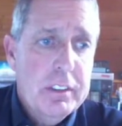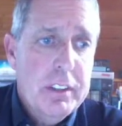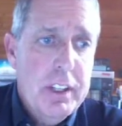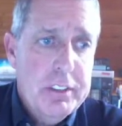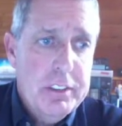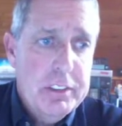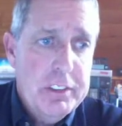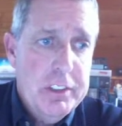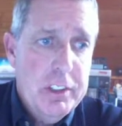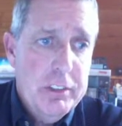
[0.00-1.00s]
as you can
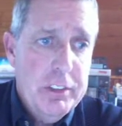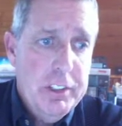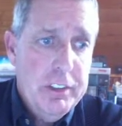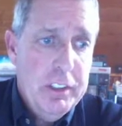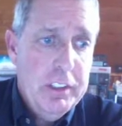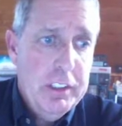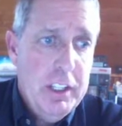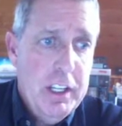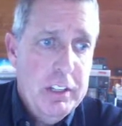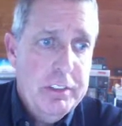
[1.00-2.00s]
see over here on the
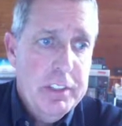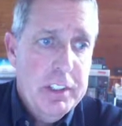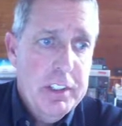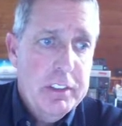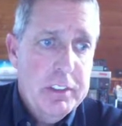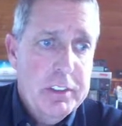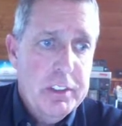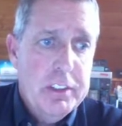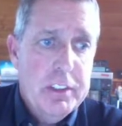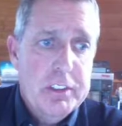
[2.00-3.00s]
left, there's
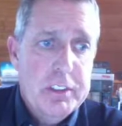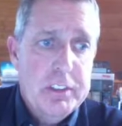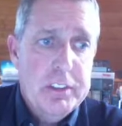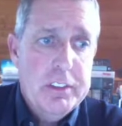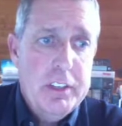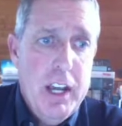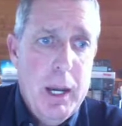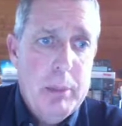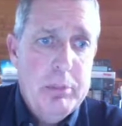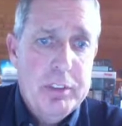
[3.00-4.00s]
a
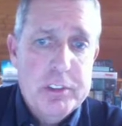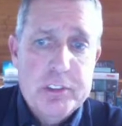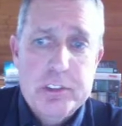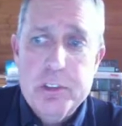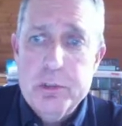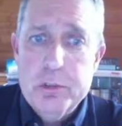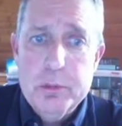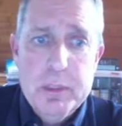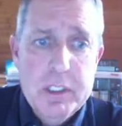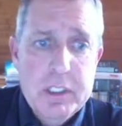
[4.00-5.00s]
tab for
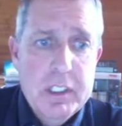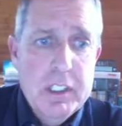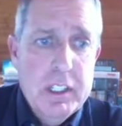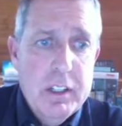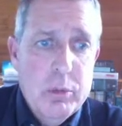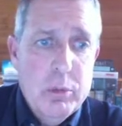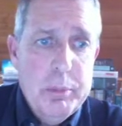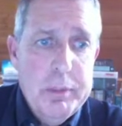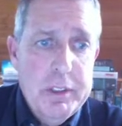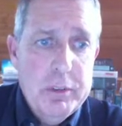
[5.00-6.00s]
Zoom. We'll
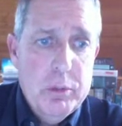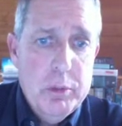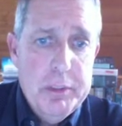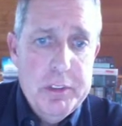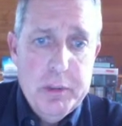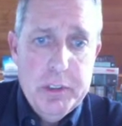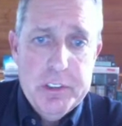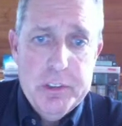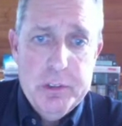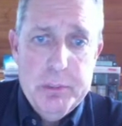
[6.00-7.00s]
be doing
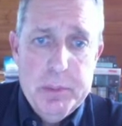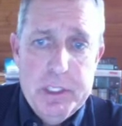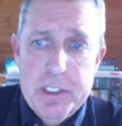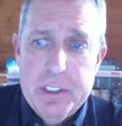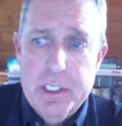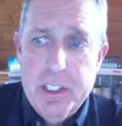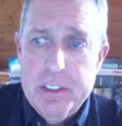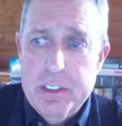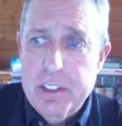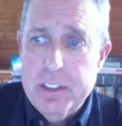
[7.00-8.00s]
a Zoom meeting,
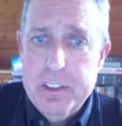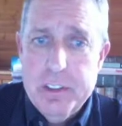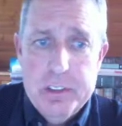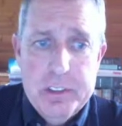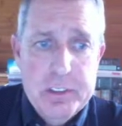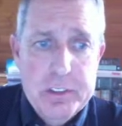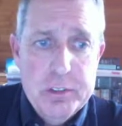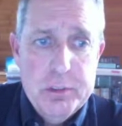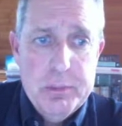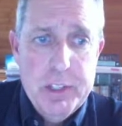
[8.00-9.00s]
and here's the
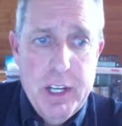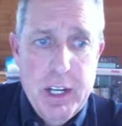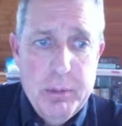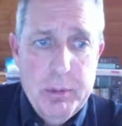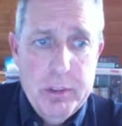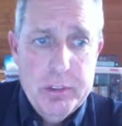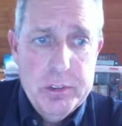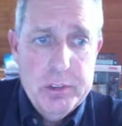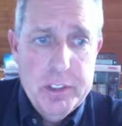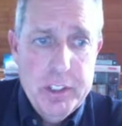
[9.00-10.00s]
Zoom tab,
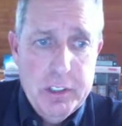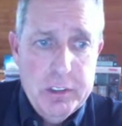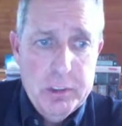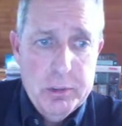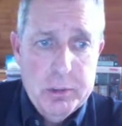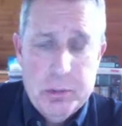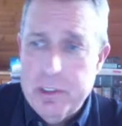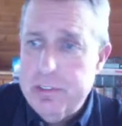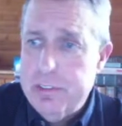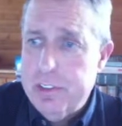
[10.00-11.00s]
Tuesday, October
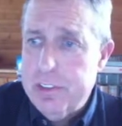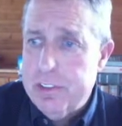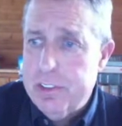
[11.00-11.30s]
25th,